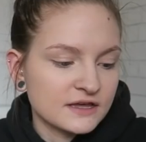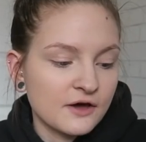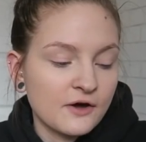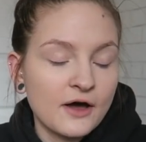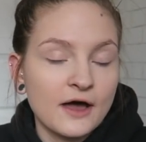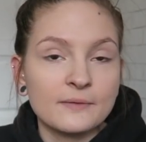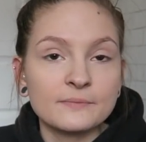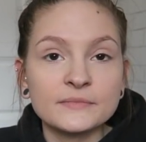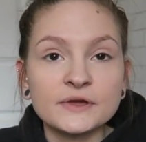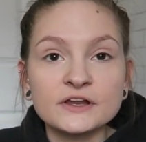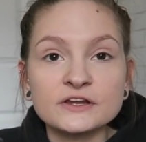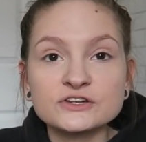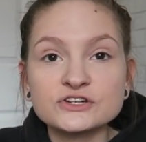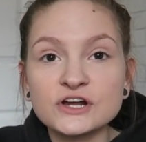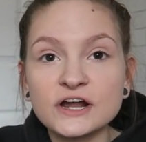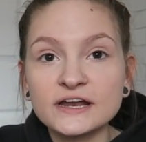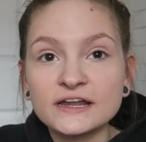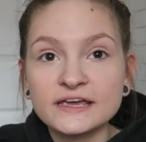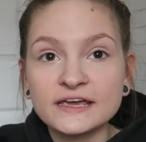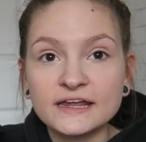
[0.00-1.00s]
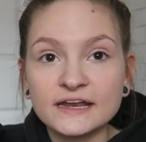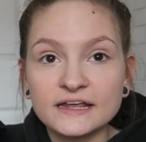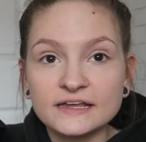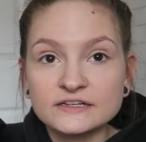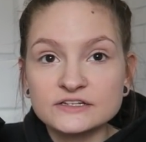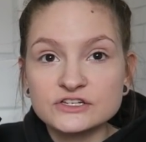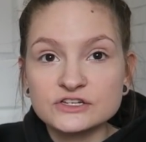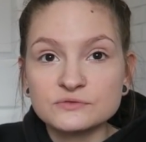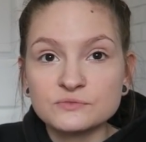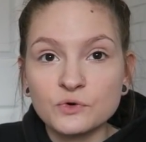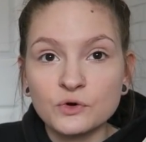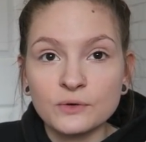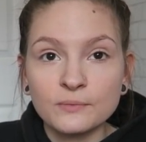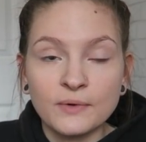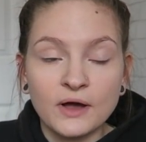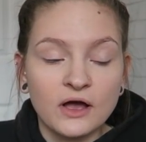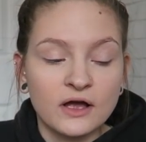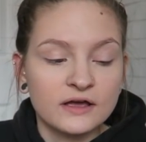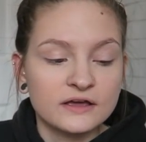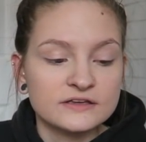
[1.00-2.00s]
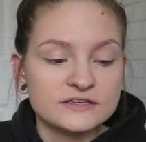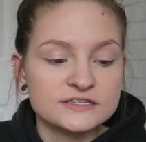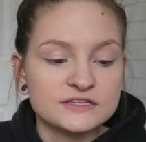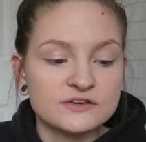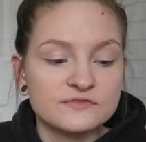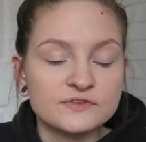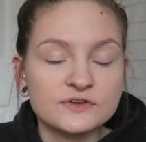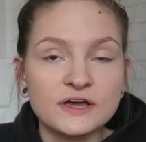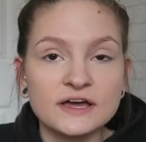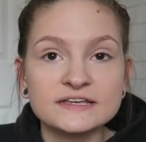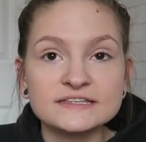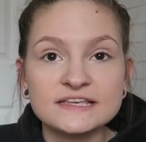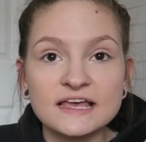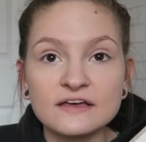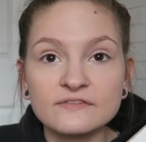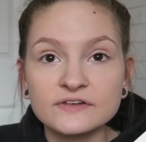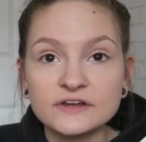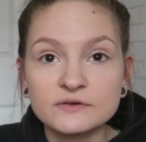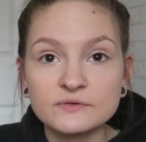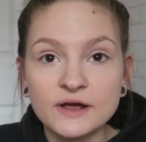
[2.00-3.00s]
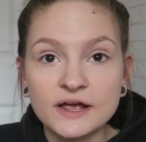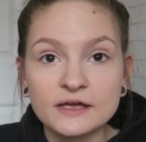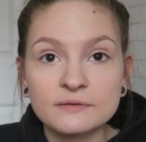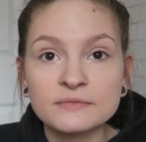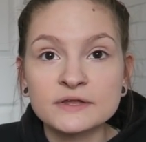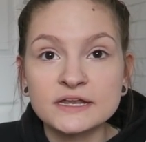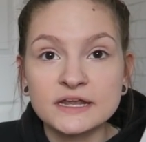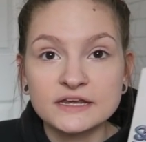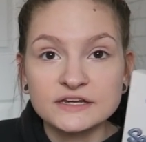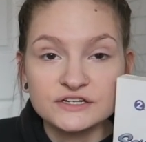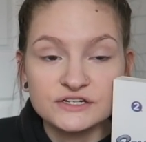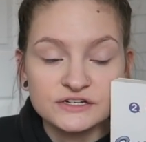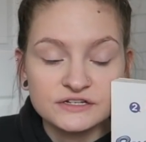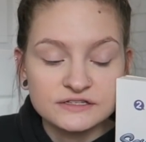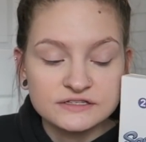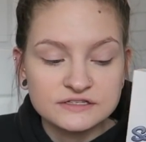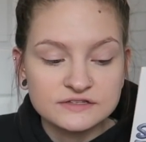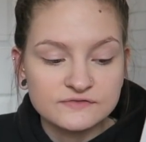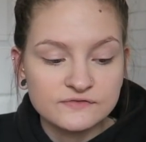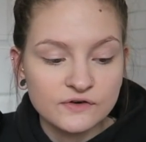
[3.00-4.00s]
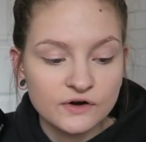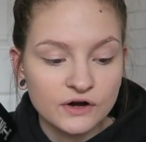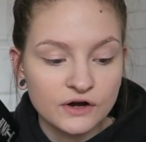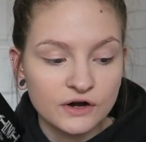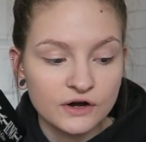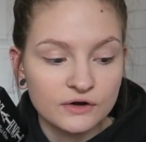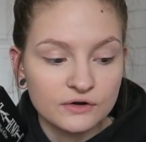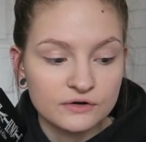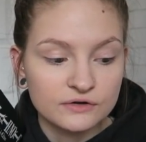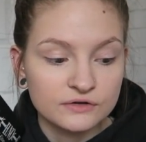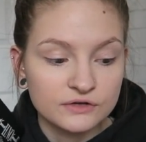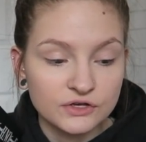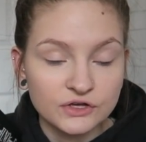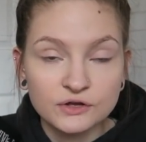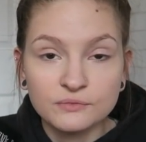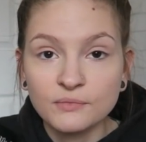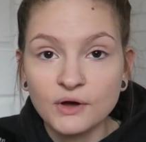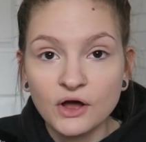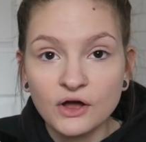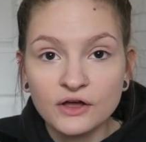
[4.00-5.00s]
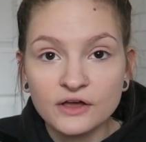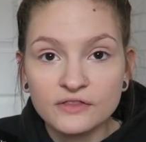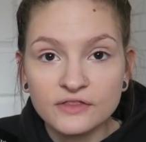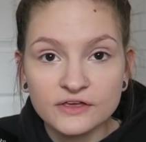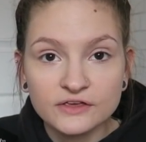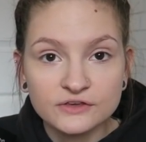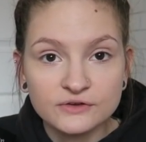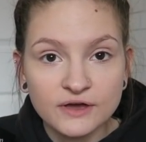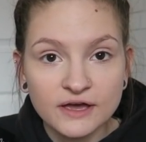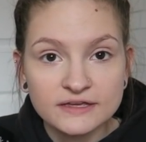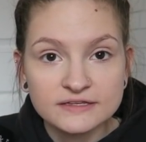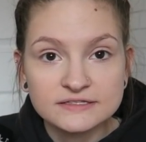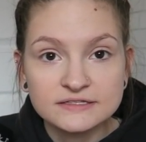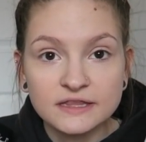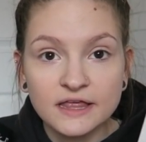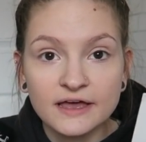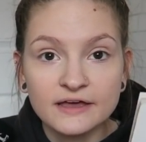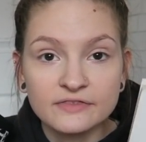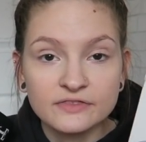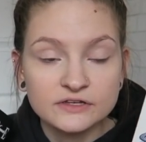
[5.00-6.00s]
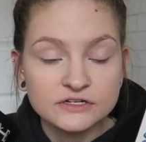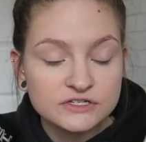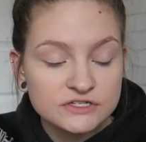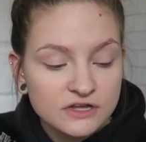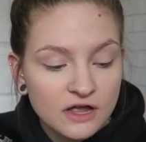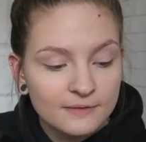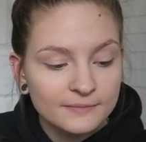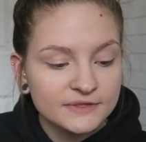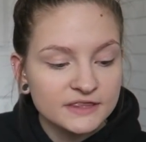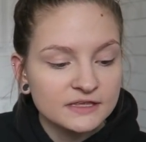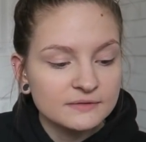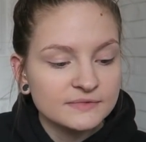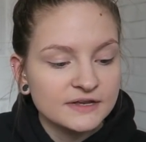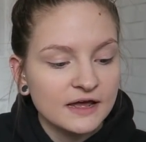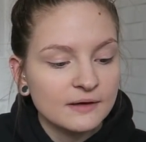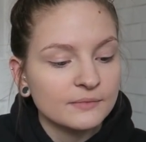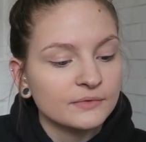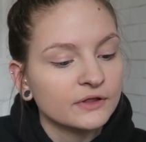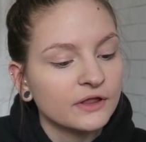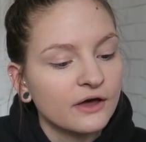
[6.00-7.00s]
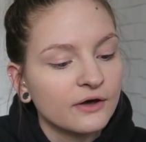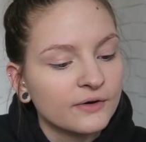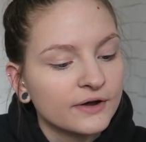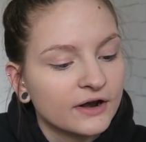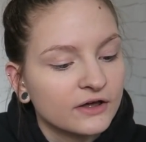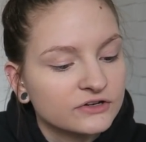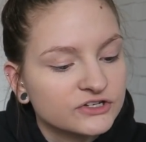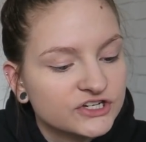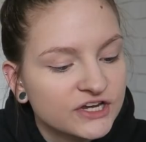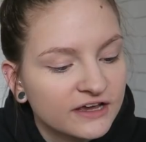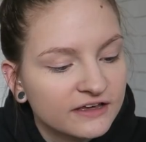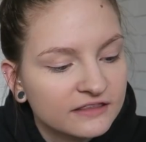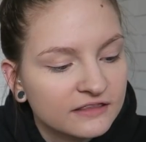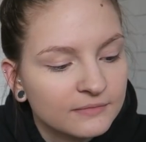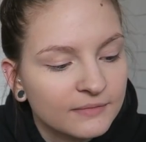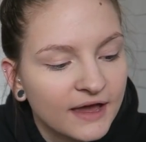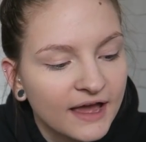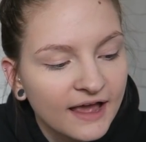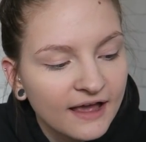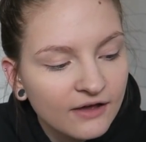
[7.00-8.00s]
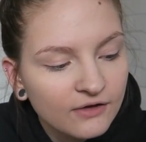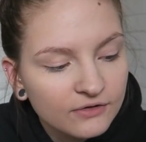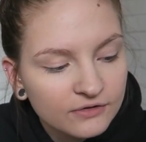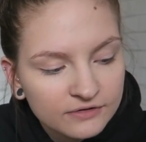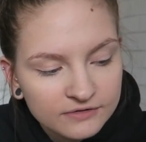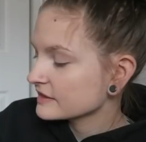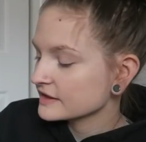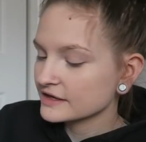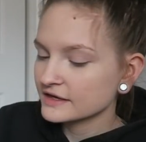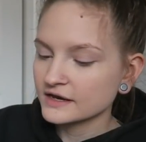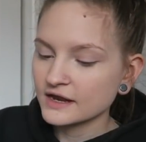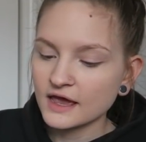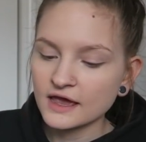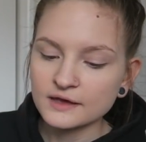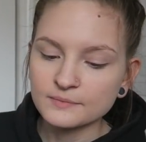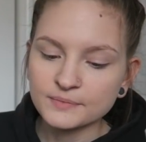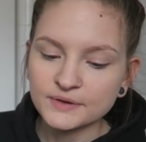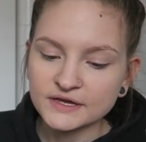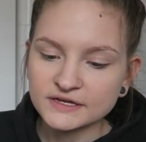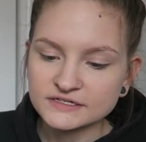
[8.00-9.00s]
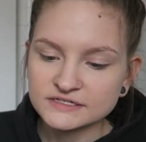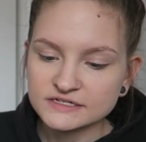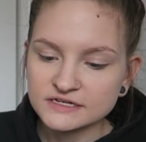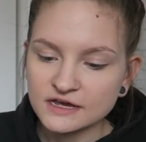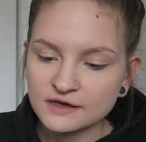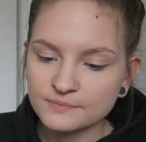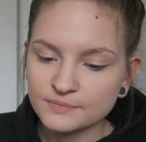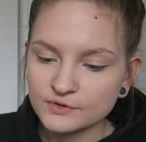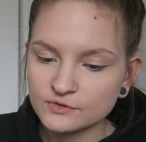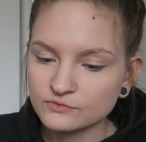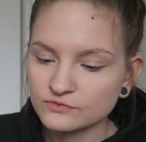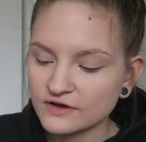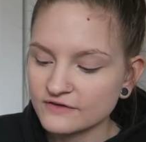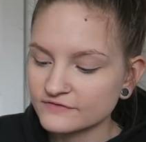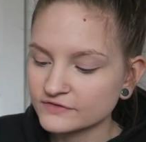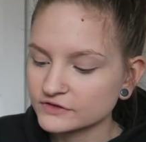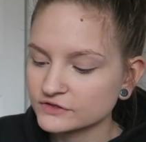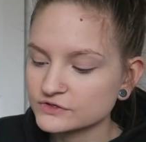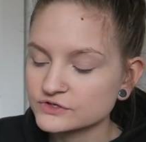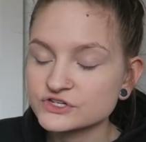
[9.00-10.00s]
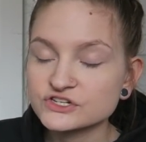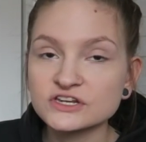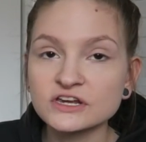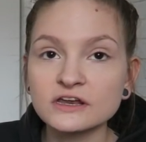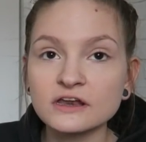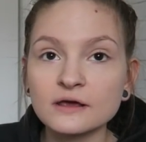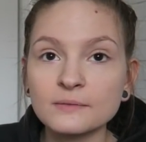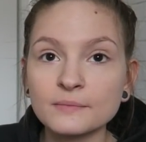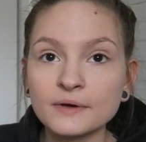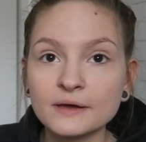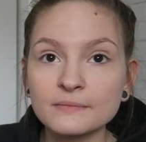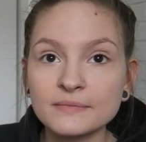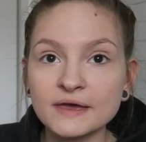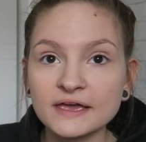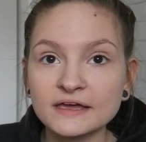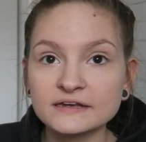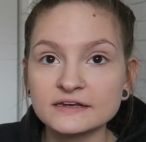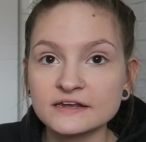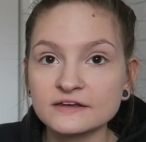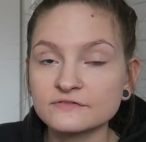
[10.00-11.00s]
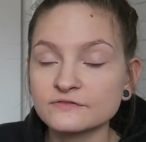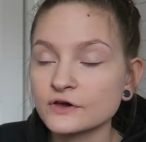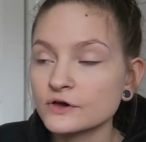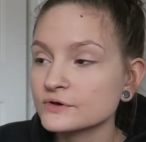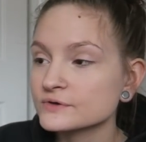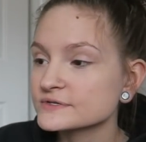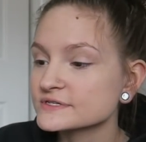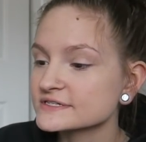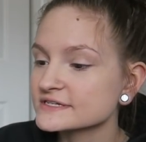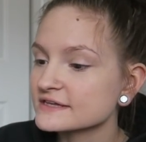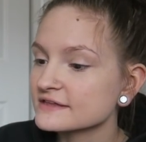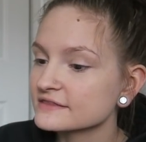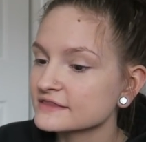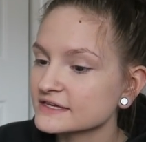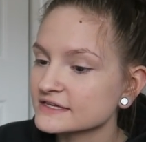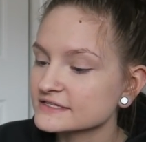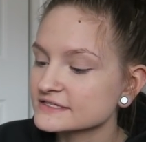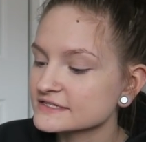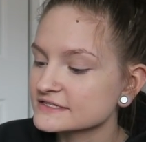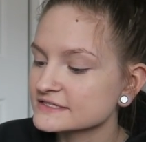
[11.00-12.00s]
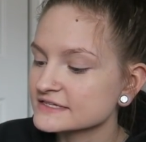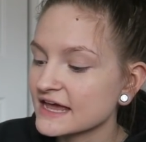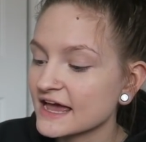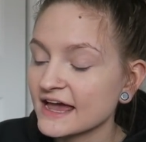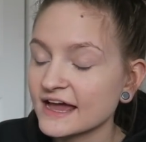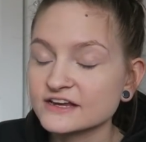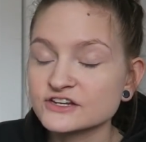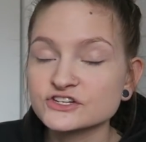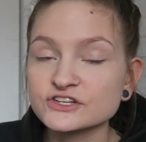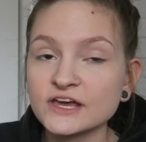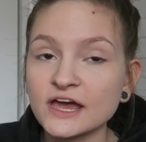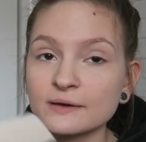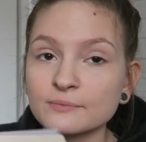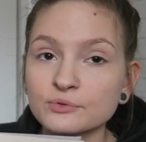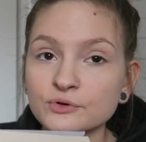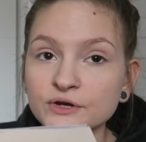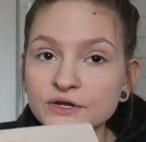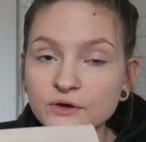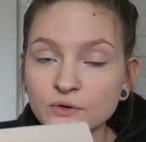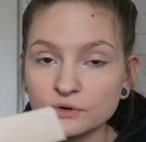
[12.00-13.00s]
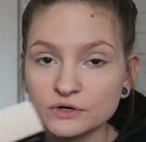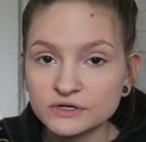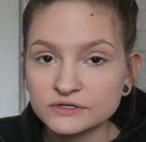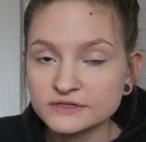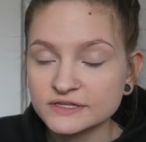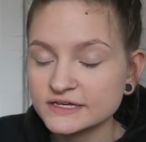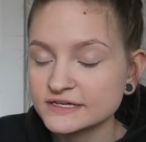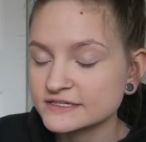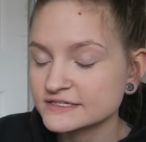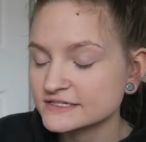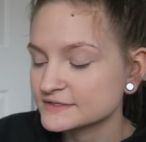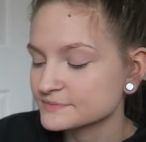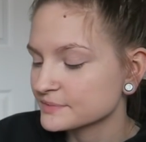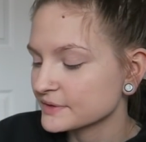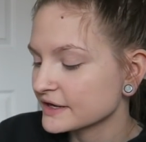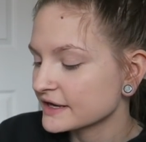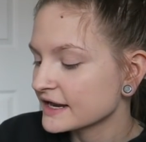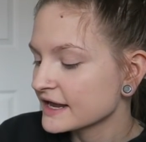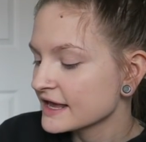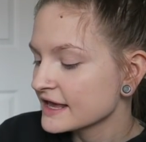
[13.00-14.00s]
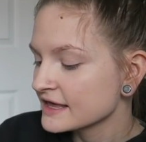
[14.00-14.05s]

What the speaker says: So I'm gonna try to get into more manga, so if you guys have any recommendations for good manga that you guys like, then just comment them down below and I'll check them out. Then I picked up Revolution by Megan DeVos. This is actually, I pre-ordered this, but